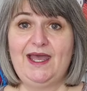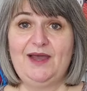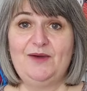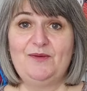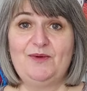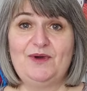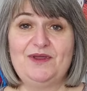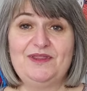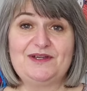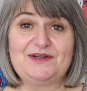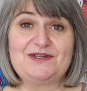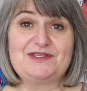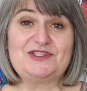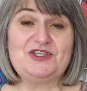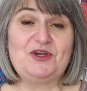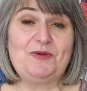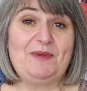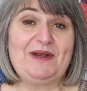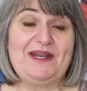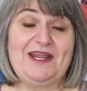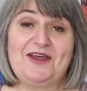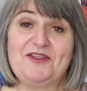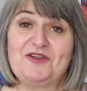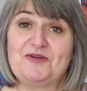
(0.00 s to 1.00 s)
When there's so
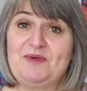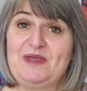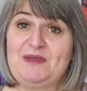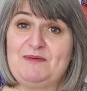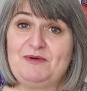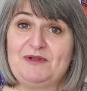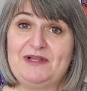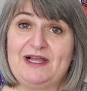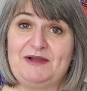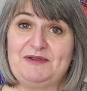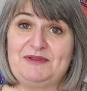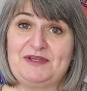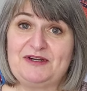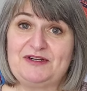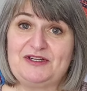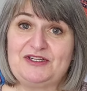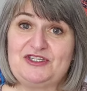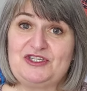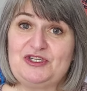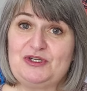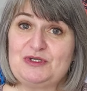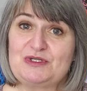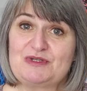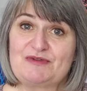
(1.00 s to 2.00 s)
many other people out there to
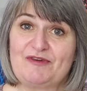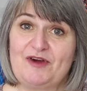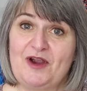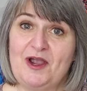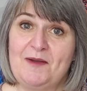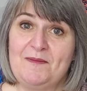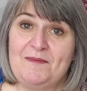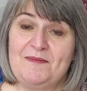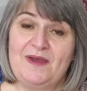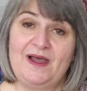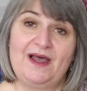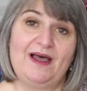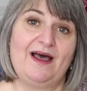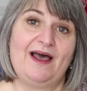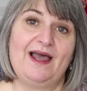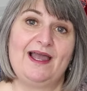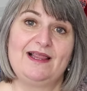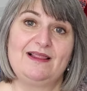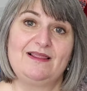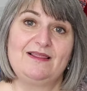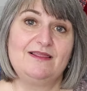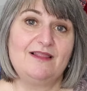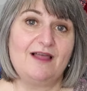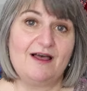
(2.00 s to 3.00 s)
choose from, I
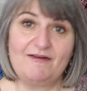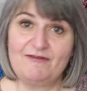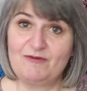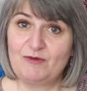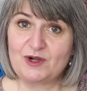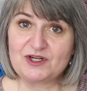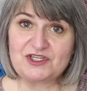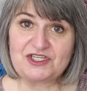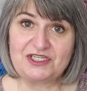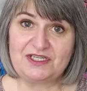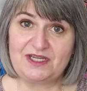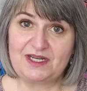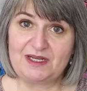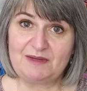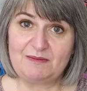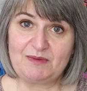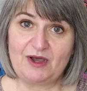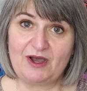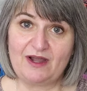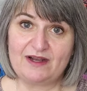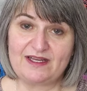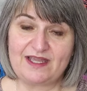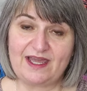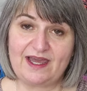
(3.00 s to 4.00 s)
love watching knitting
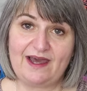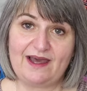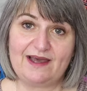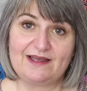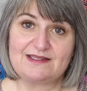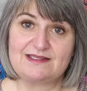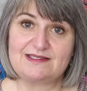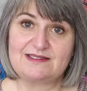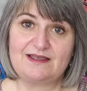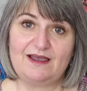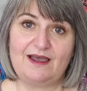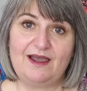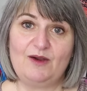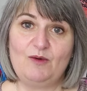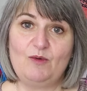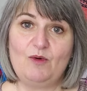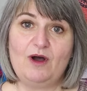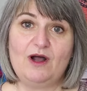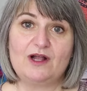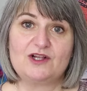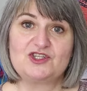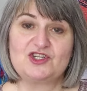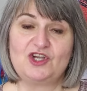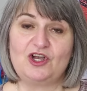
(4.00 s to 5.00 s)
podcasts. I
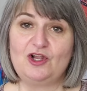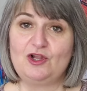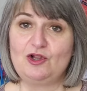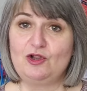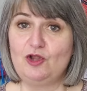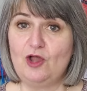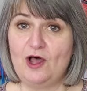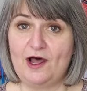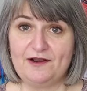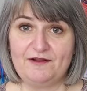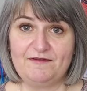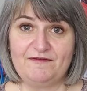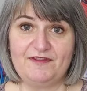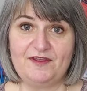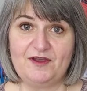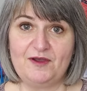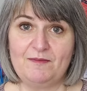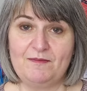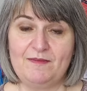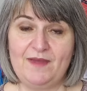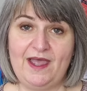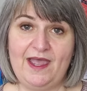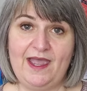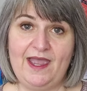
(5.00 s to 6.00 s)
watch a lot of
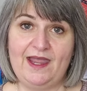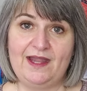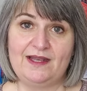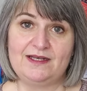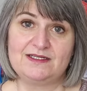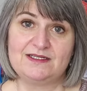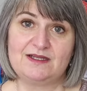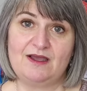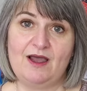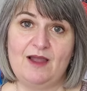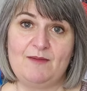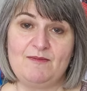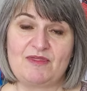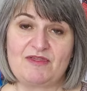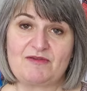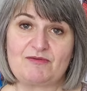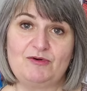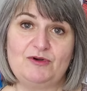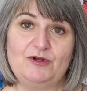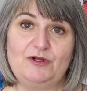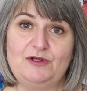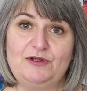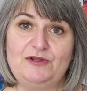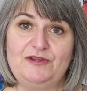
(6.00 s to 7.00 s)
them and I'm
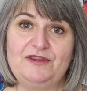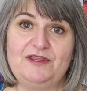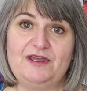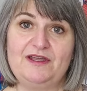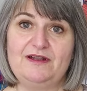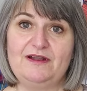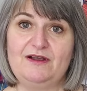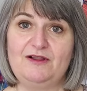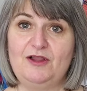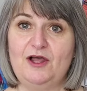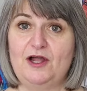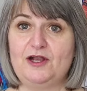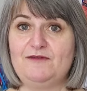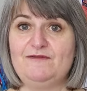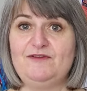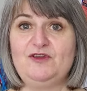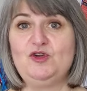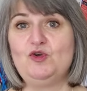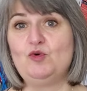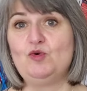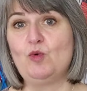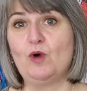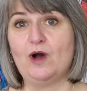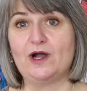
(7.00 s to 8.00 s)
thrilled that a lot of
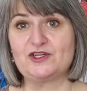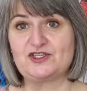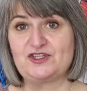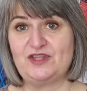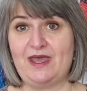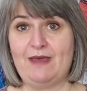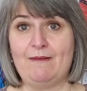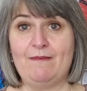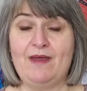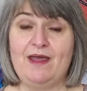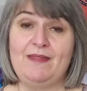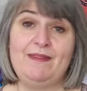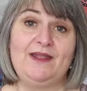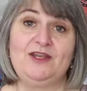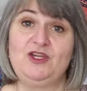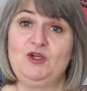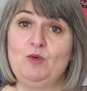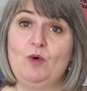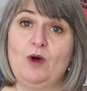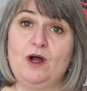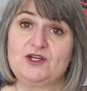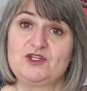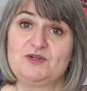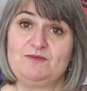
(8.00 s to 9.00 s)
you watch them and then you
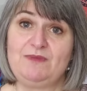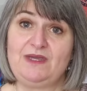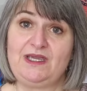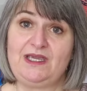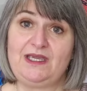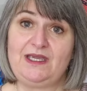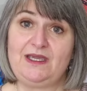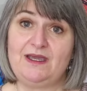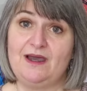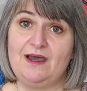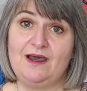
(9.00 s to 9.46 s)
watch me.